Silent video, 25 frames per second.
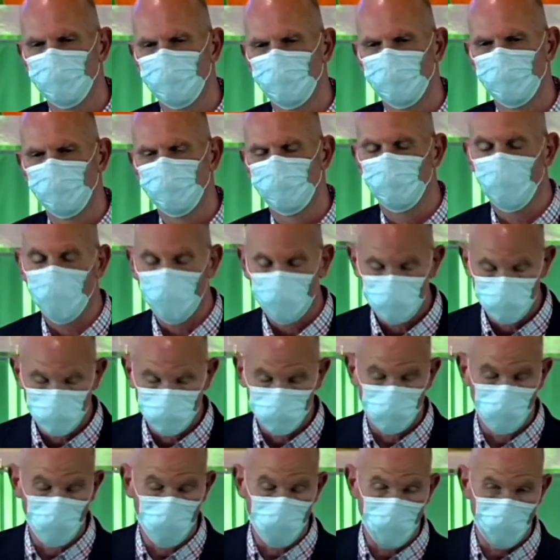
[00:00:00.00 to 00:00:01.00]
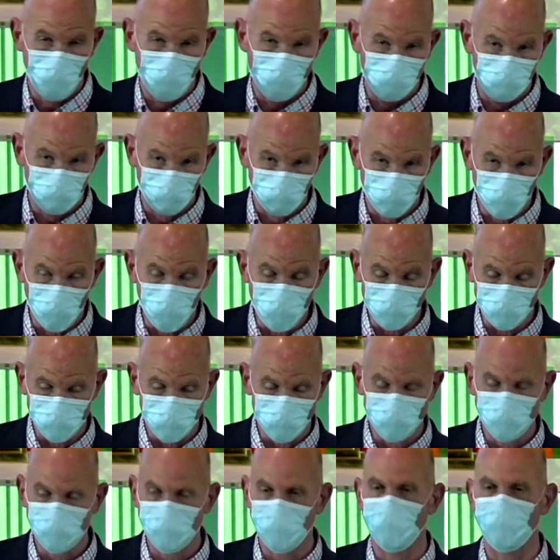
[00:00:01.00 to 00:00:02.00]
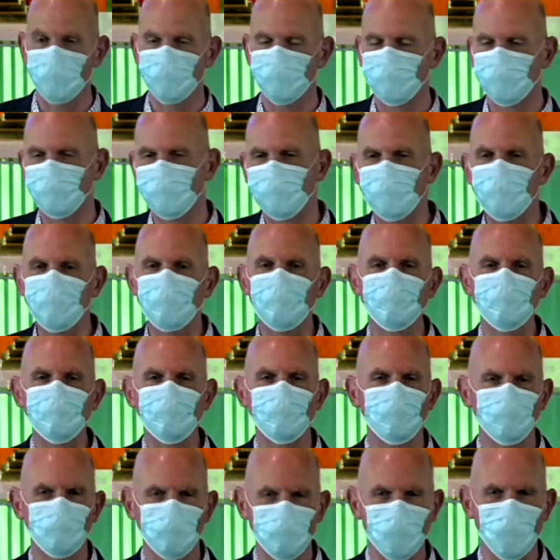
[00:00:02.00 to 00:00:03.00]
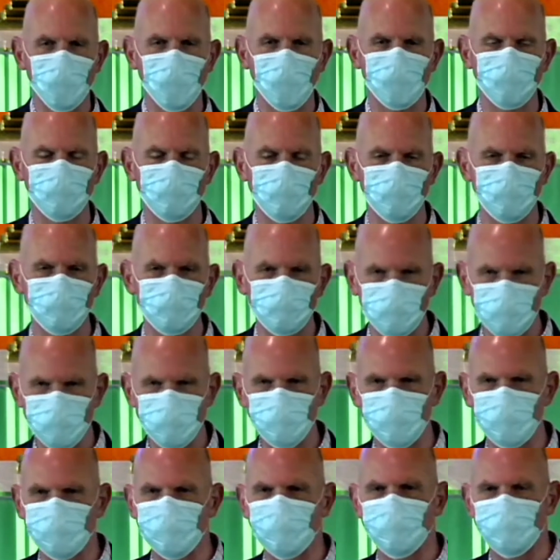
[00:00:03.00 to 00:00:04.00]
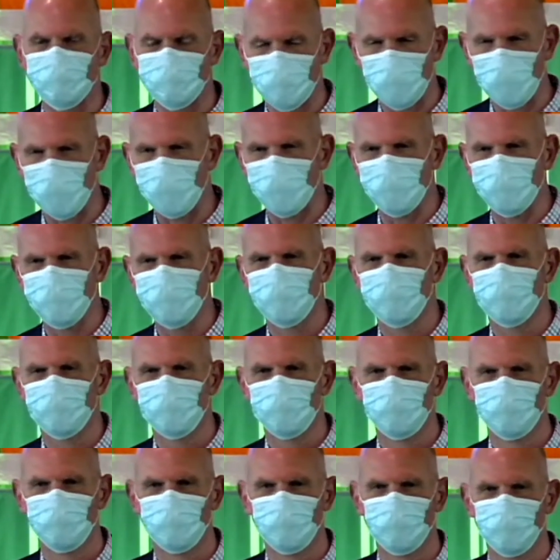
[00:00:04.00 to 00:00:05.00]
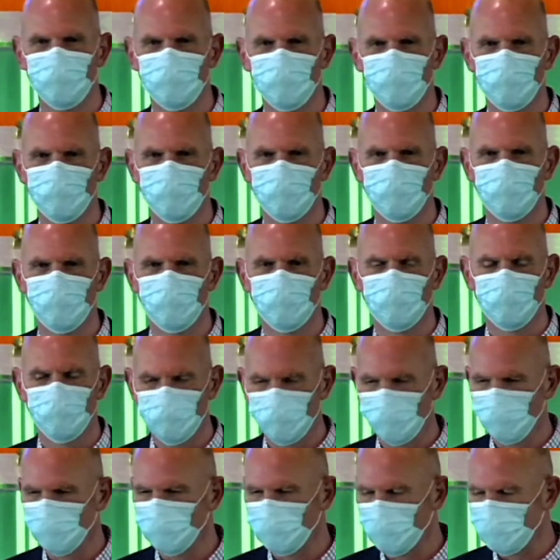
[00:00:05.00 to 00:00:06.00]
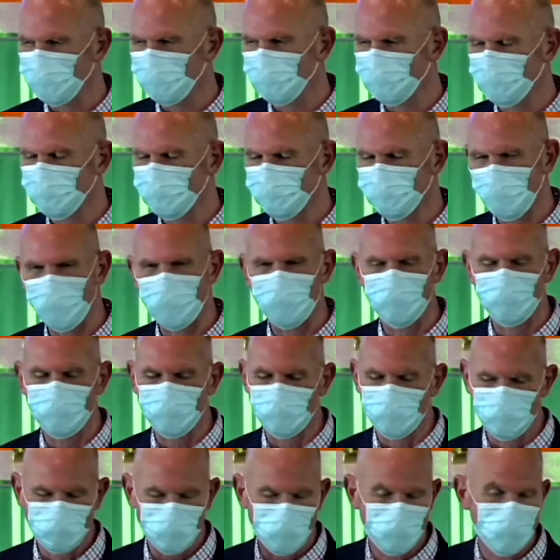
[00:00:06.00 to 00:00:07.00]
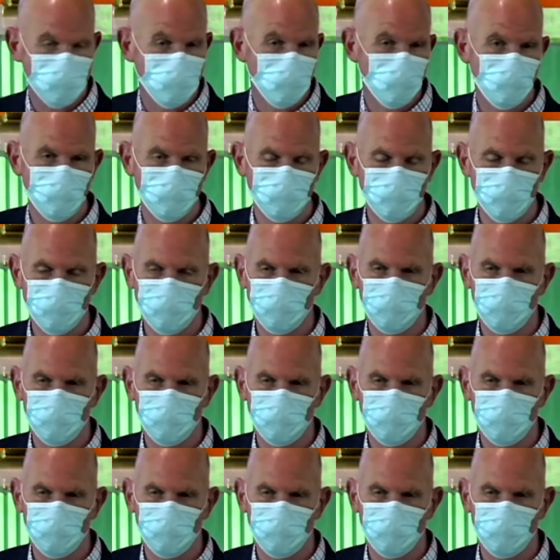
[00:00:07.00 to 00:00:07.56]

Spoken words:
But I am reminded that the image that we have of fishing today, you know, people standing as they do at Vero